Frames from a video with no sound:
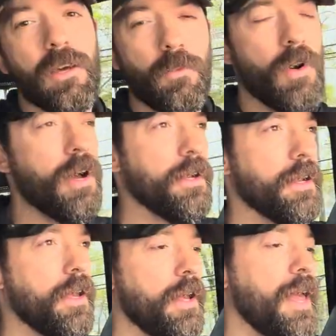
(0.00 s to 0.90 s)

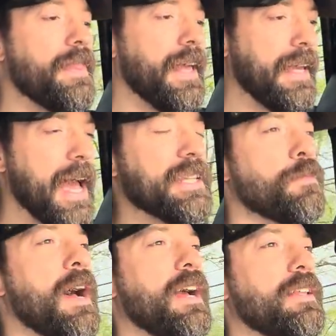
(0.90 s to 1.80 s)
One, the
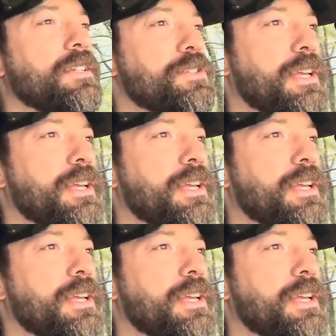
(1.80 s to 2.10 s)
gas mileage.